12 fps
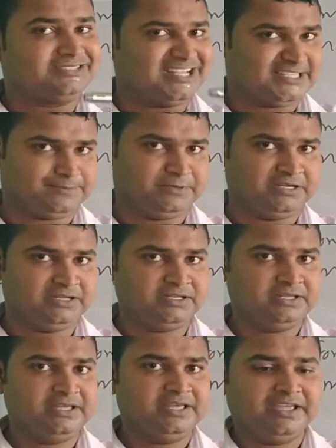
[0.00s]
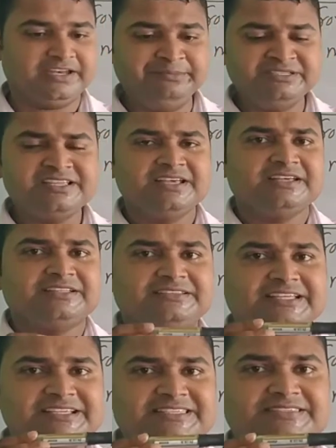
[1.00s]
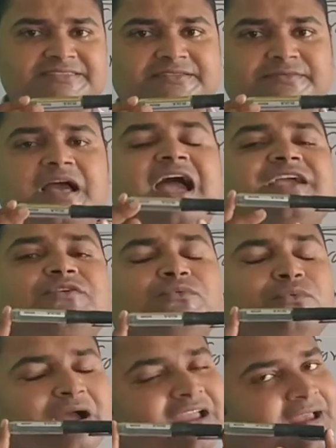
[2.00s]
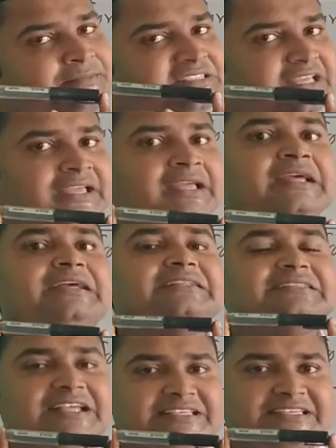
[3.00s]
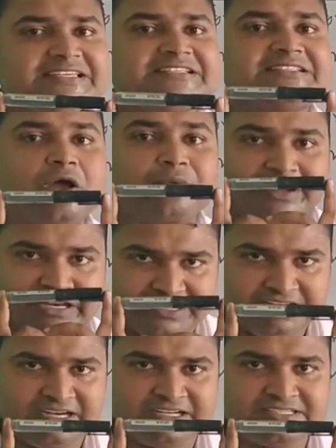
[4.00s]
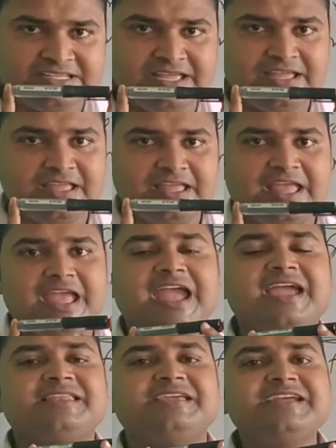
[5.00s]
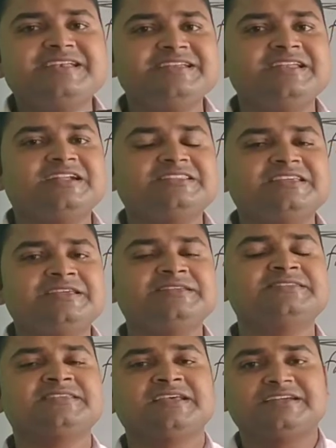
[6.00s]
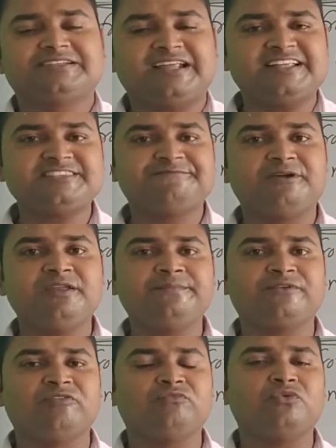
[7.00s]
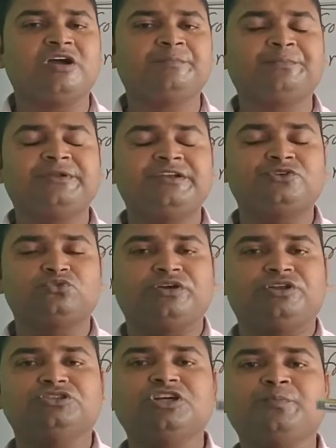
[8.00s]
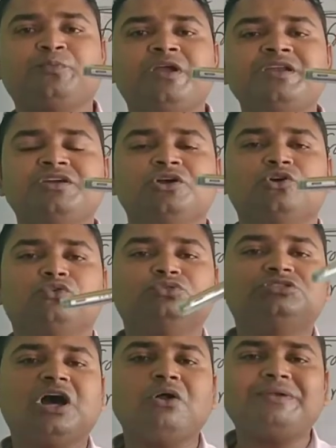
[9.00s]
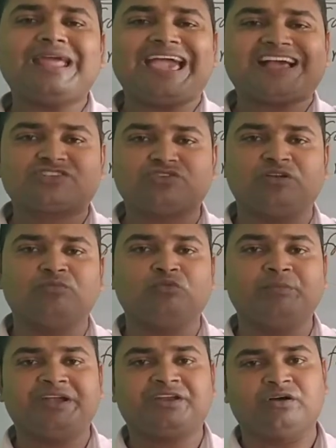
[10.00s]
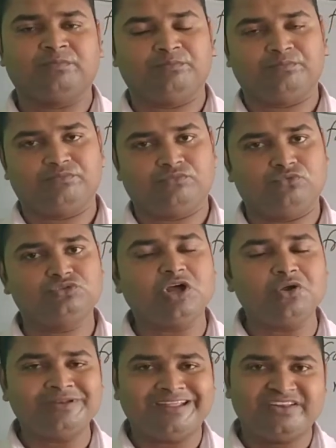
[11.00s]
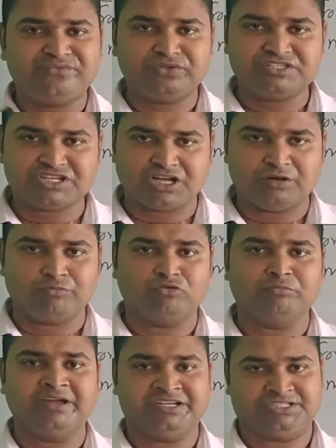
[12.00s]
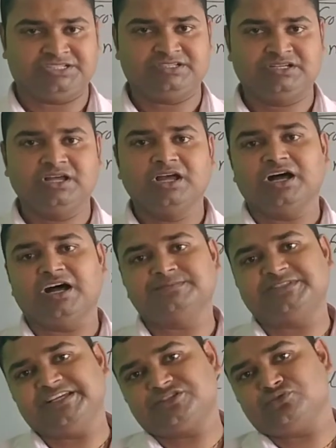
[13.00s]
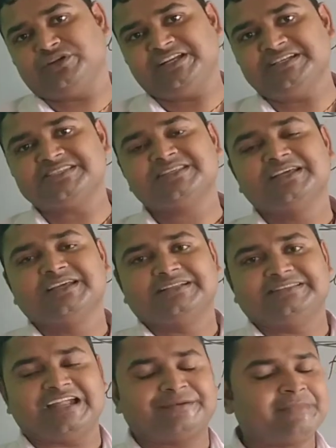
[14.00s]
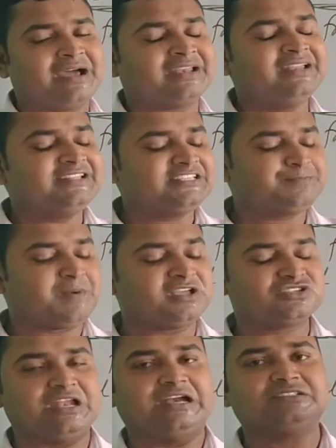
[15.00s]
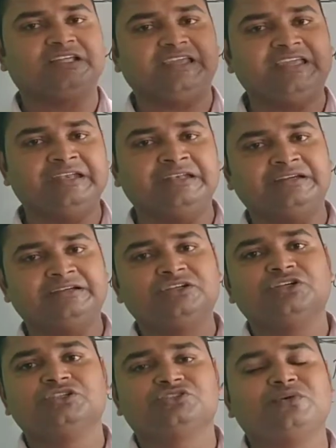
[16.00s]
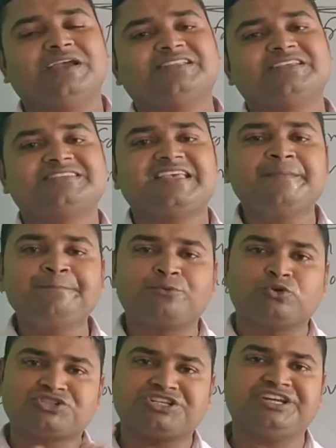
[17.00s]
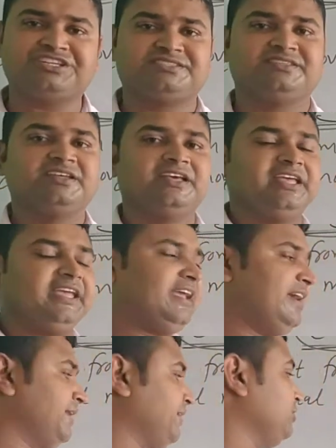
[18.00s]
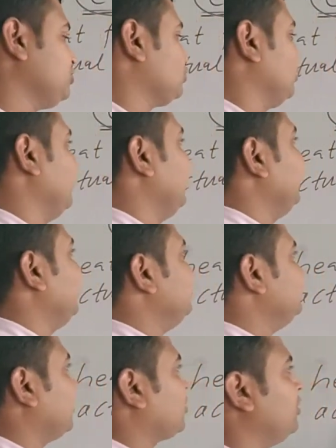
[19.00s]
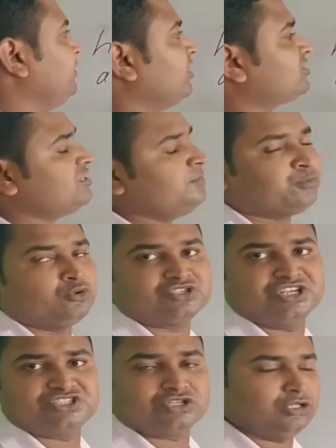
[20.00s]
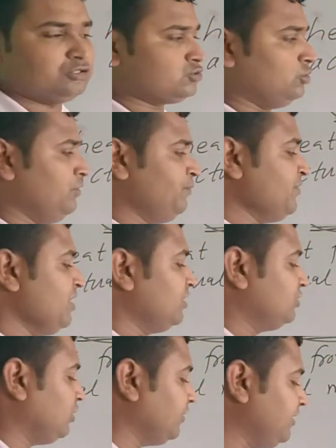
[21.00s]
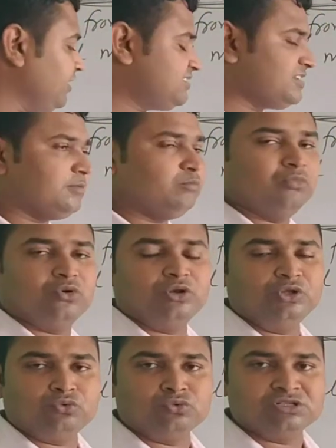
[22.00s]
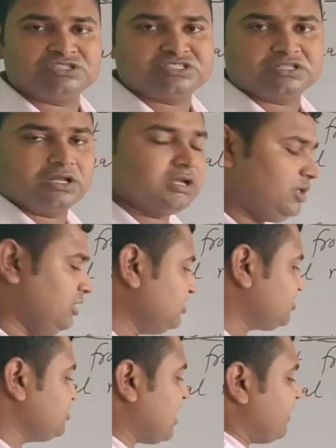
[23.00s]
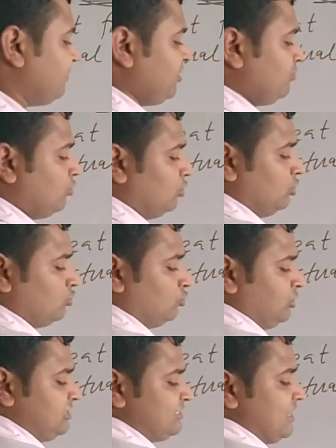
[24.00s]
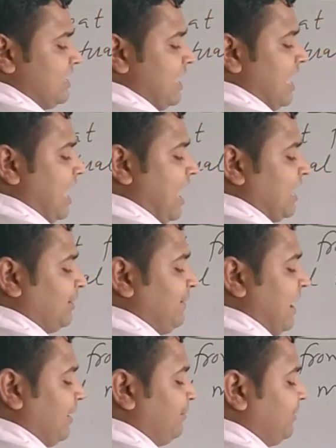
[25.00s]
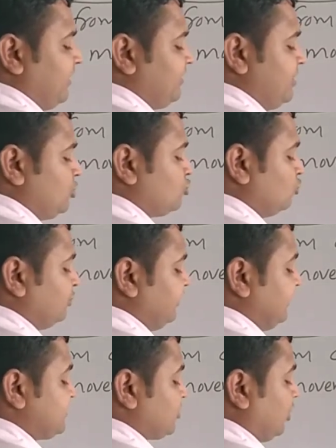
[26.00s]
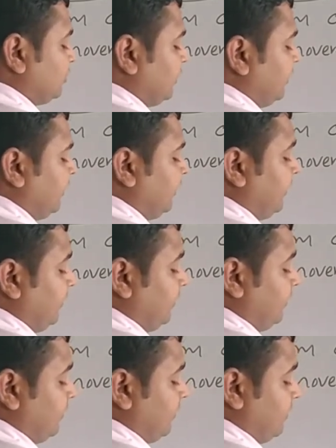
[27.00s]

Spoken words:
Transferred. It means this, why I am saying this is now heat energy, and heat energy is transferring from one point to another point without actual movement of, without any physical movement of the students. That marker is passed at the end. So at the same process here also, in the conduction process also, the each molecules, each neighboring molecules are vibrating to each other.